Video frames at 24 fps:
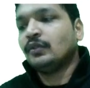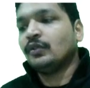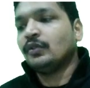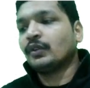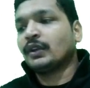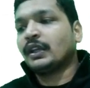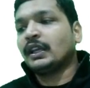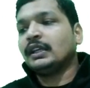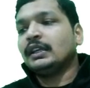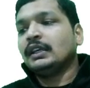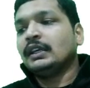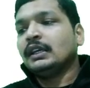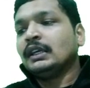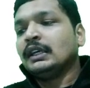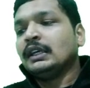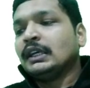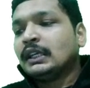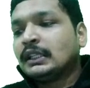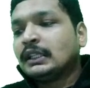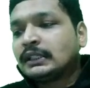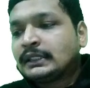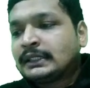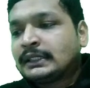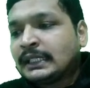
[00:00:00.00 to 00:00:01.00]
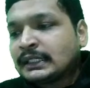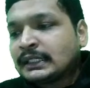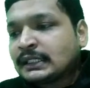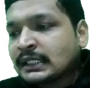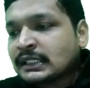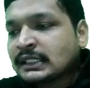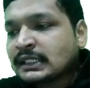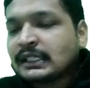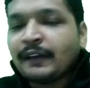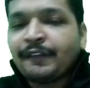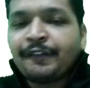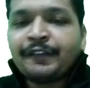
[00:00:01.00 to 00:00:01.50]
Okay, this is
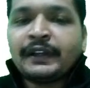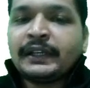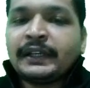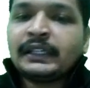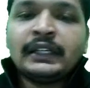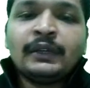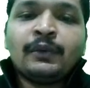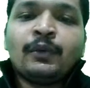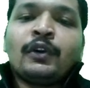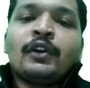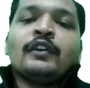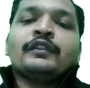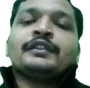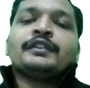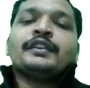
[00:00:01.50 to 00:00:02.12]
definitely one of the